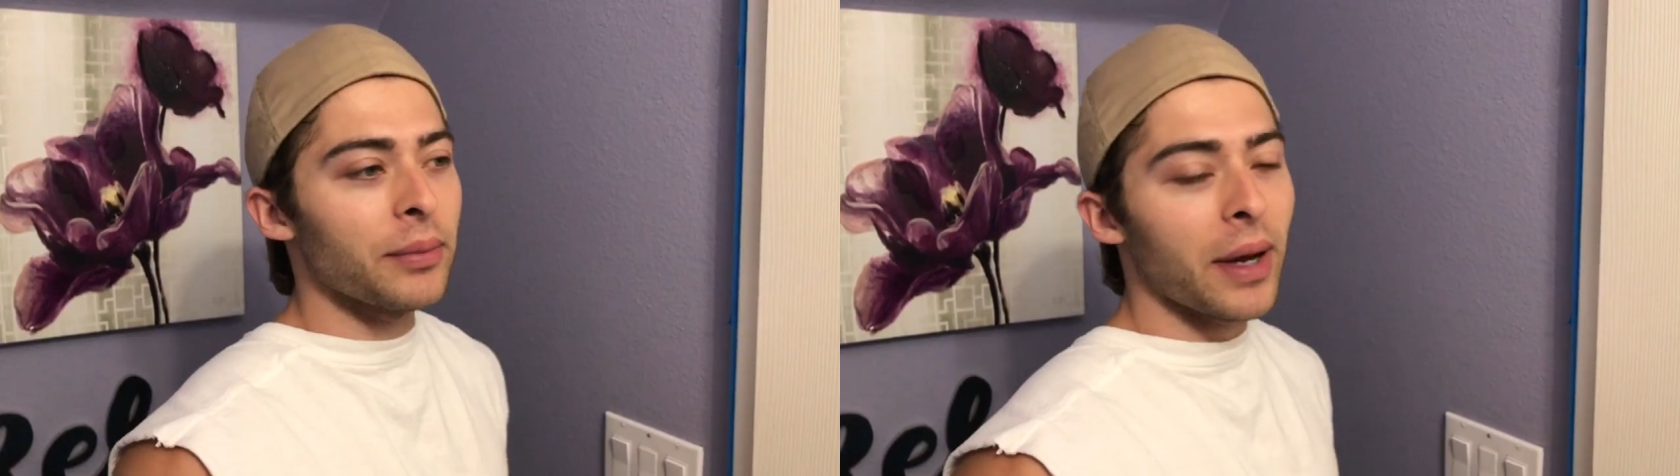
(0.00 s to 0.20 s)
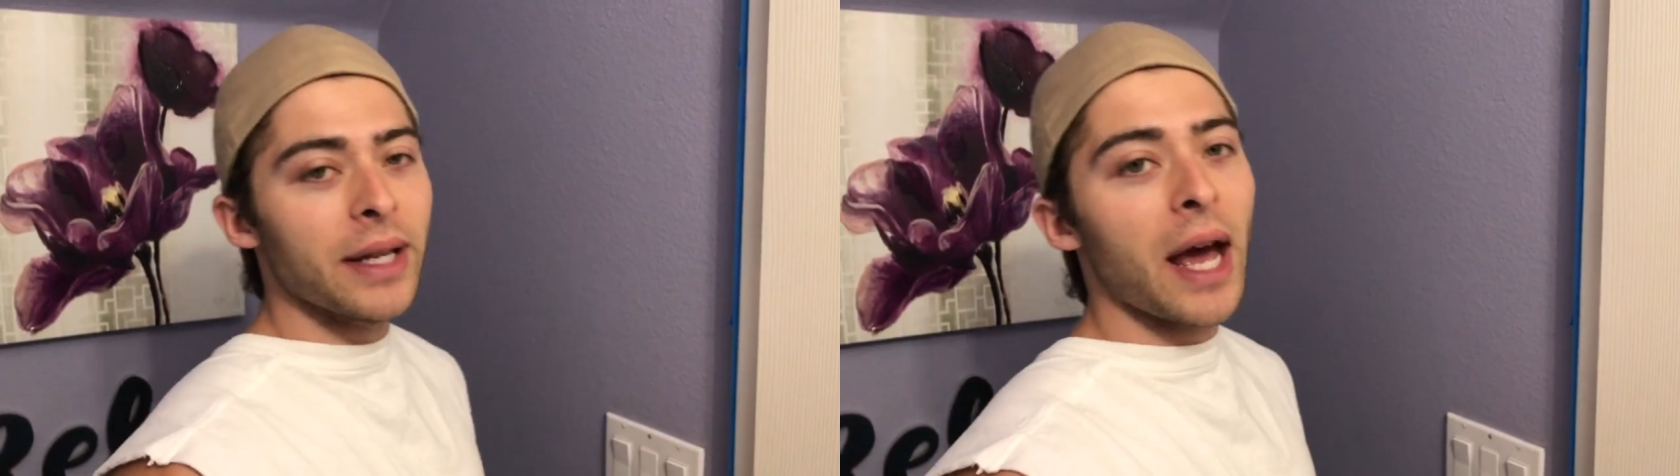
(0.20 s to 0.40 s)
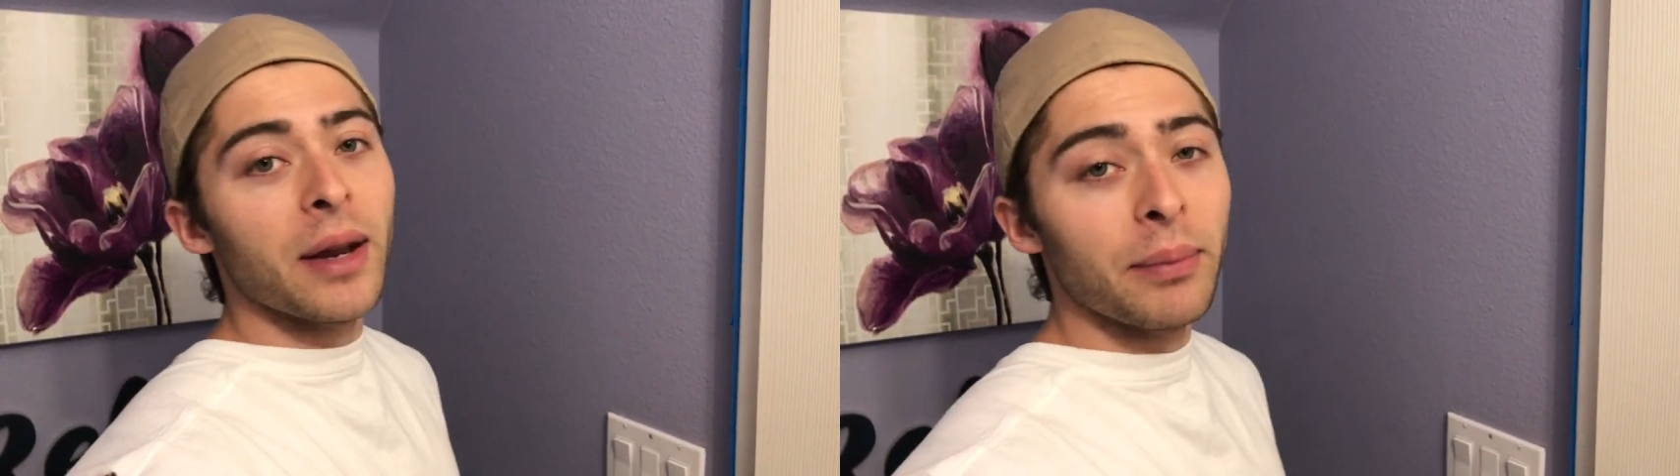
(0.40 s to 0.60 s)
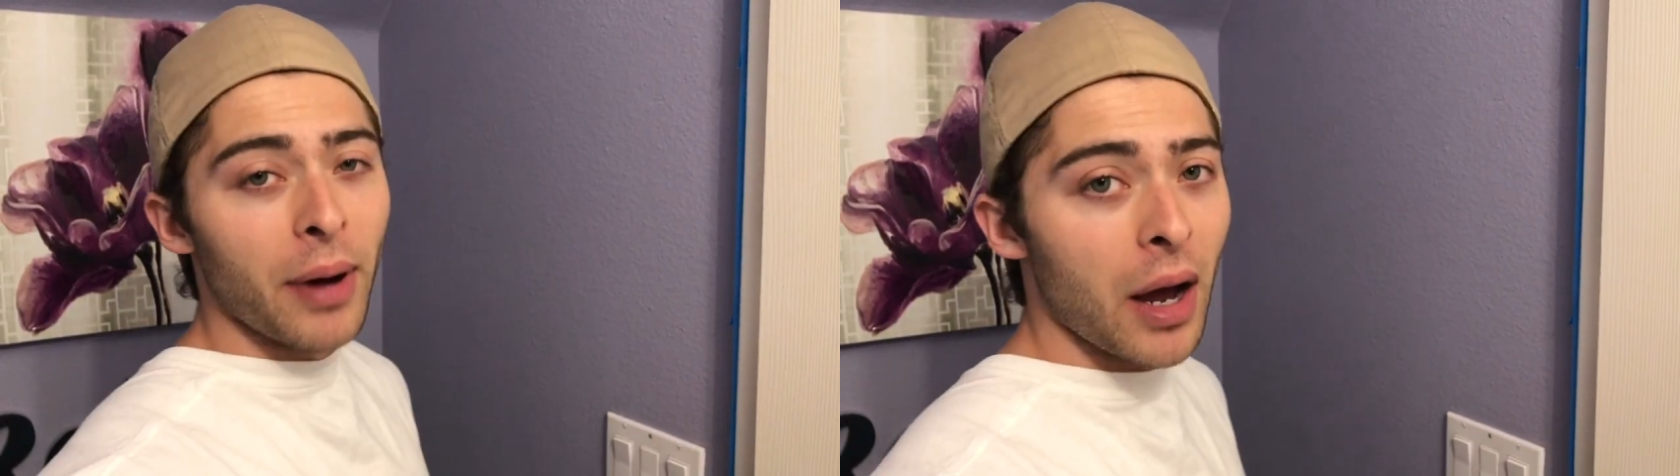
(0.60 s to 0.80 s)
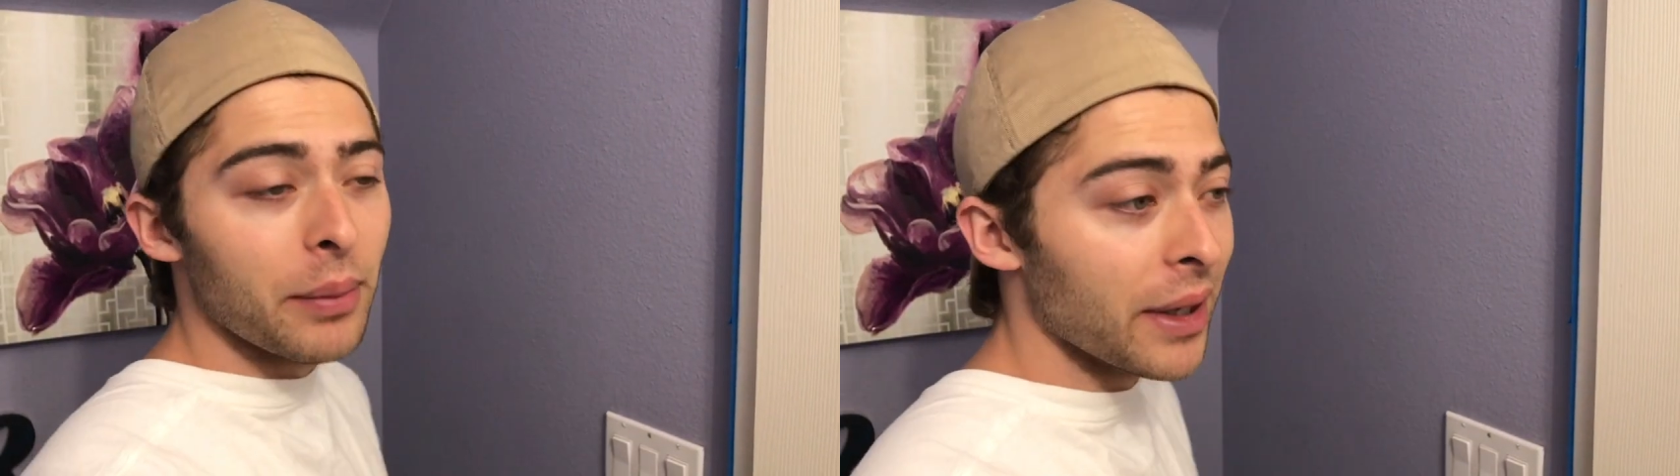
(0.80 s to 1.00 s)
My dad and
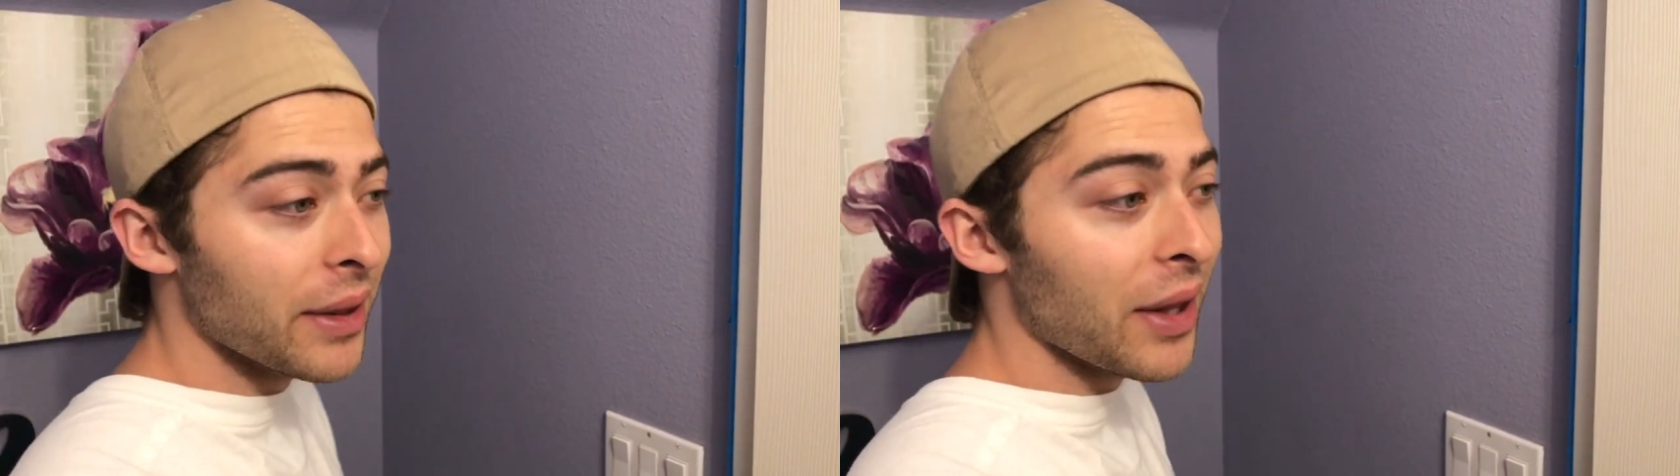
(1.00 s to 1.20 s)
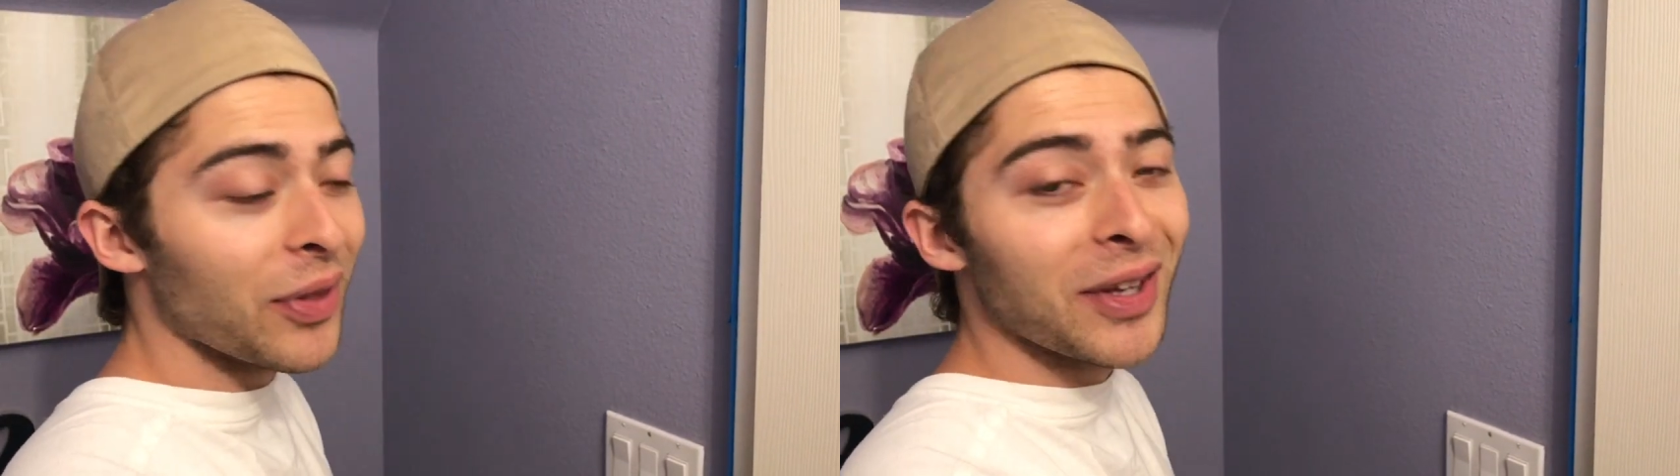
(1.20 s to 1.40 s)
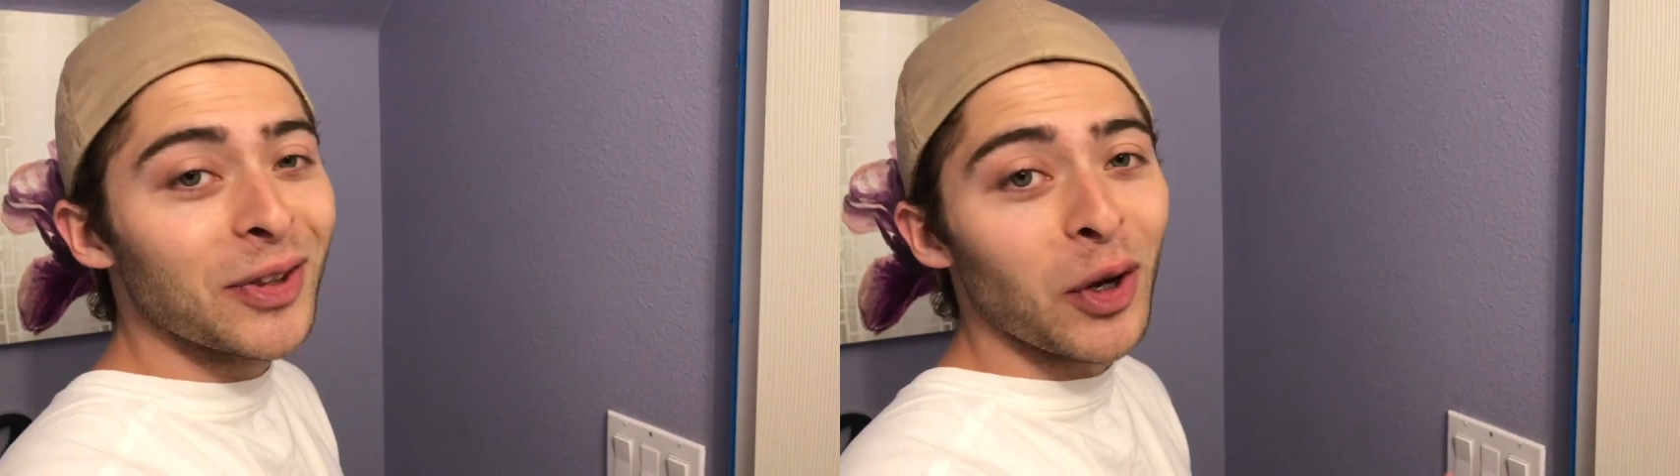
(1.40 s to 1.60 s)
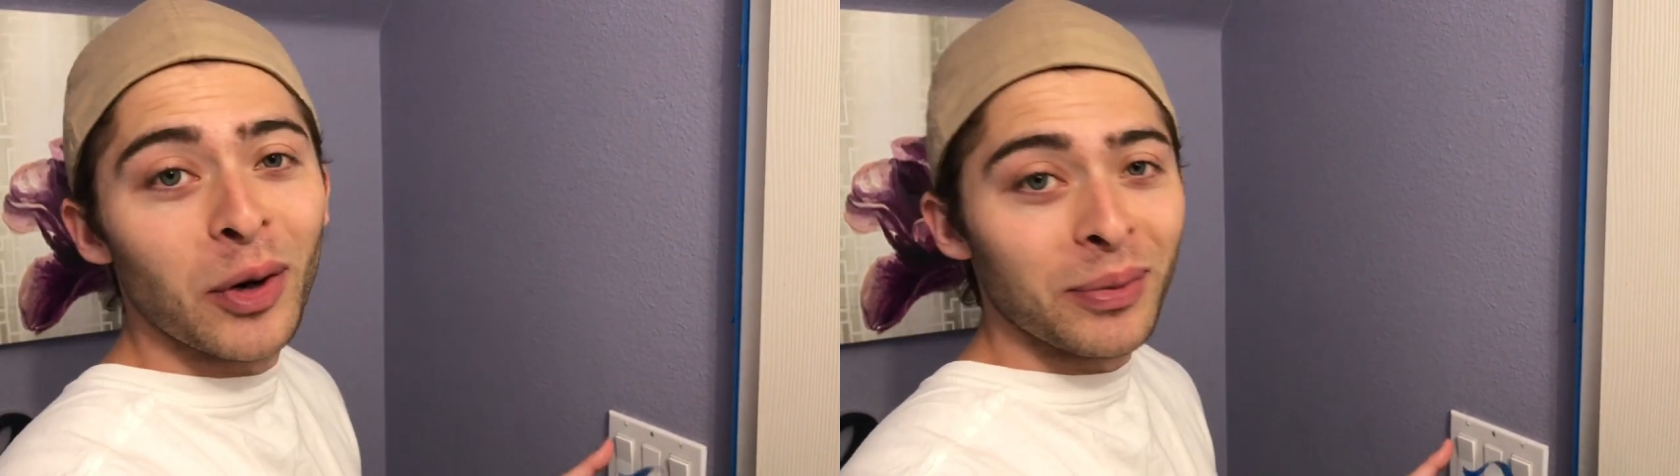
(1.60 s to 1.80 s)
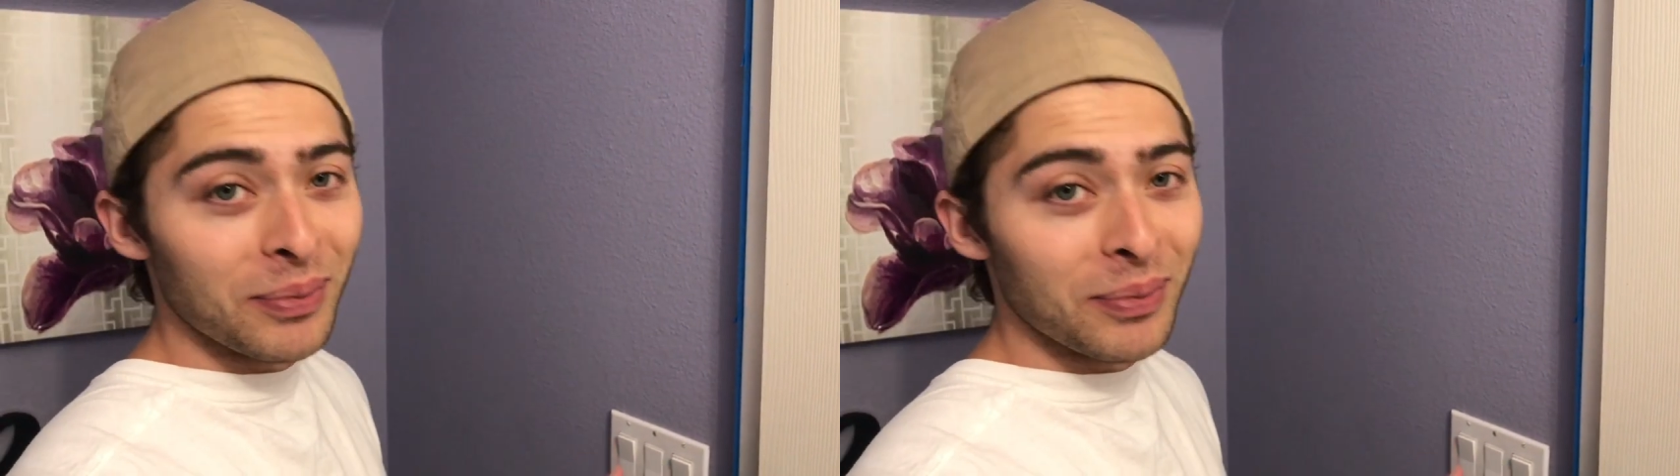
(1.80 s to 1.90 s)
Bobby, they think they're,